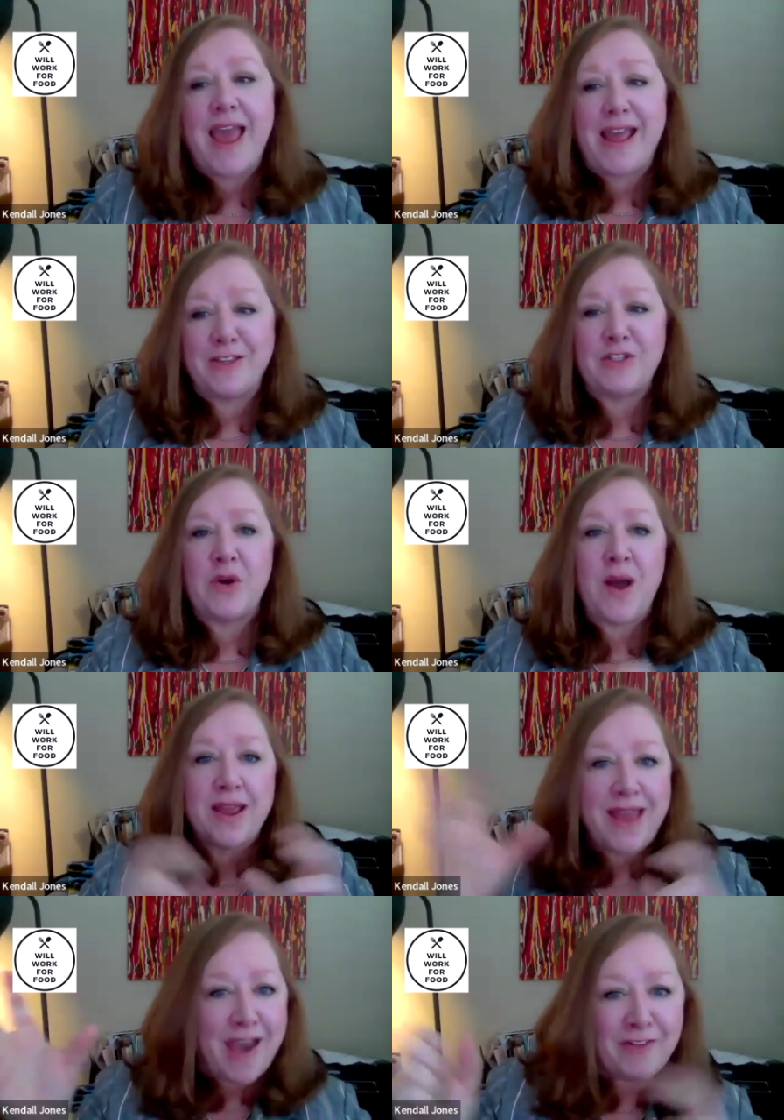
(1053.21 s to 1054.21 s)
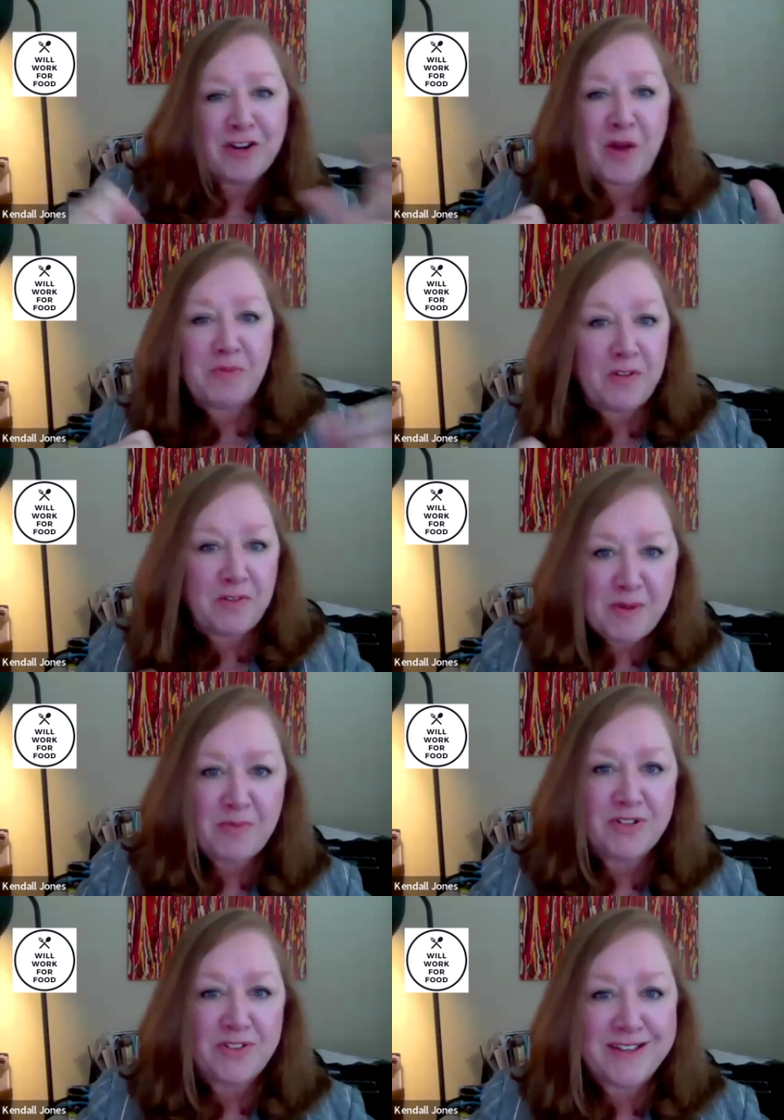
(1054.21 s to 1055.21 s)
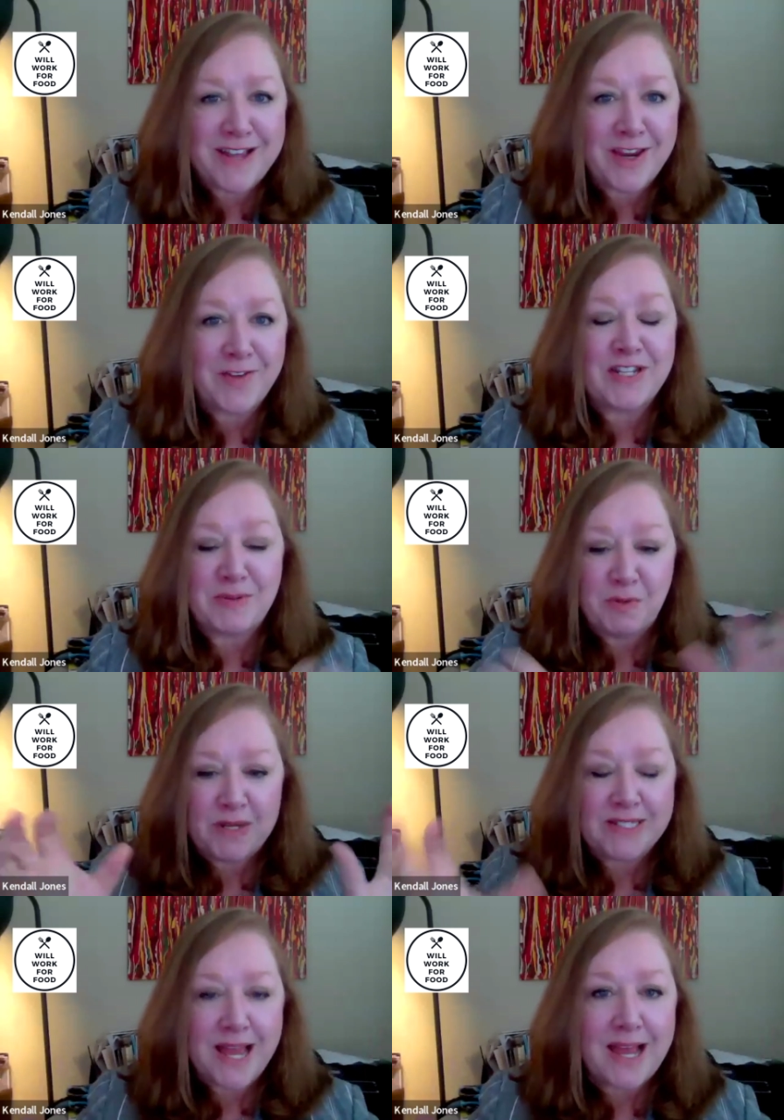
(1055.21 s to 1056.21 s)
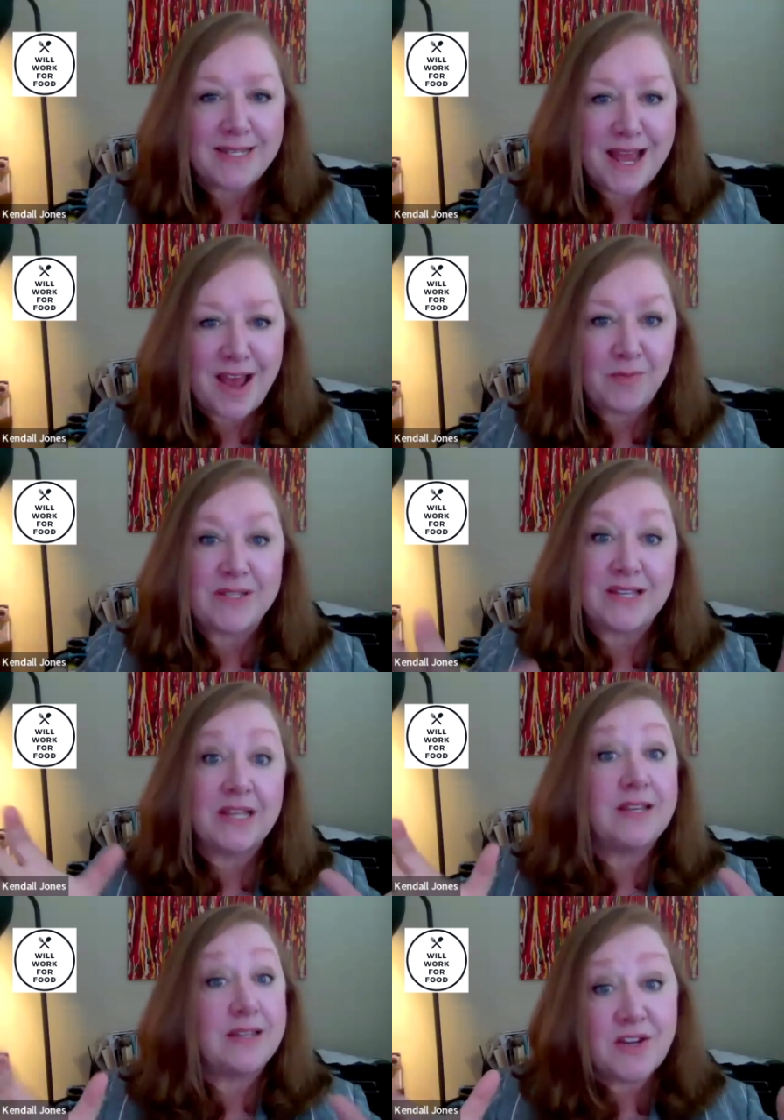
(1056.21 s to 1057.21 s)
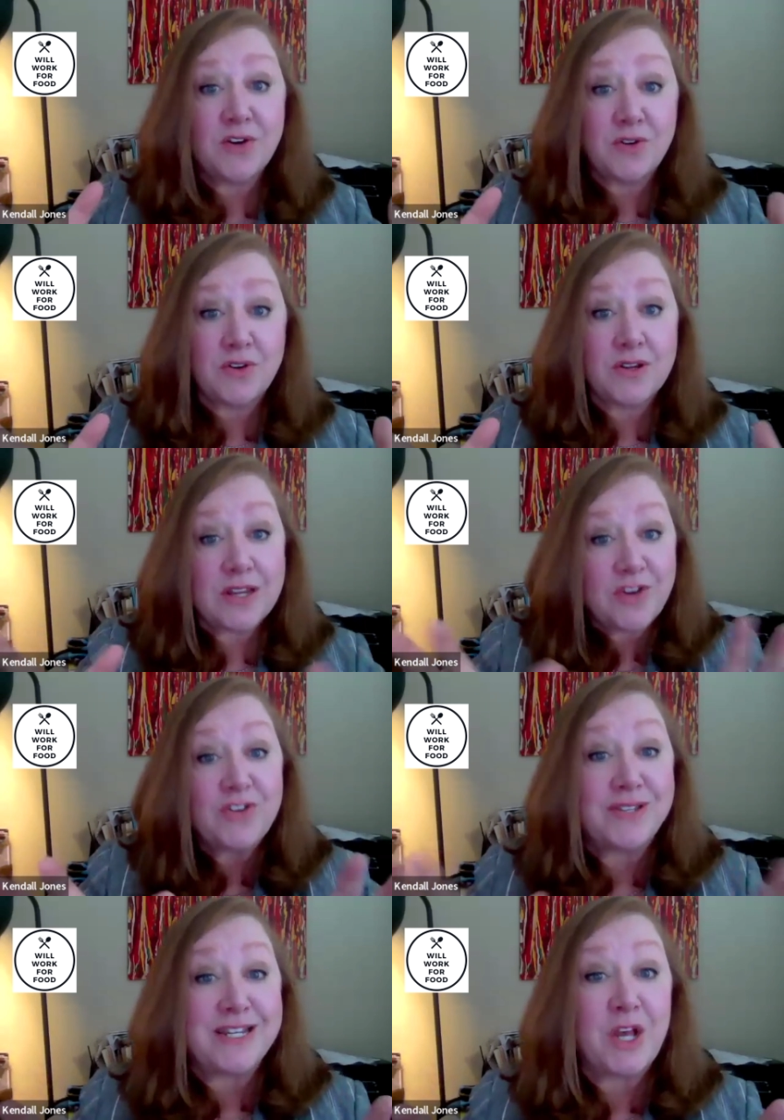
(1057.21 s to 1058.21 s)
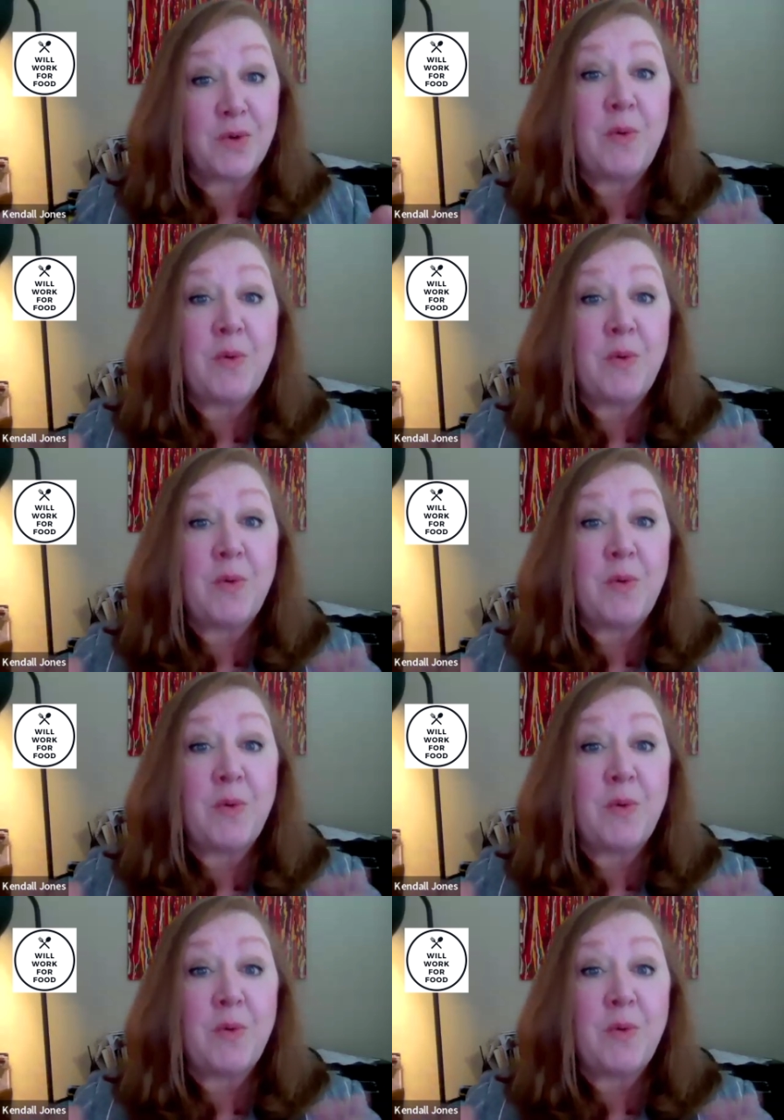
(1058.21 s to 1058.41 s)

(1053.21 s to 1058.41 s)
And so I gathered a couple of other members of the executive team and we sat down and we said, here's the deal.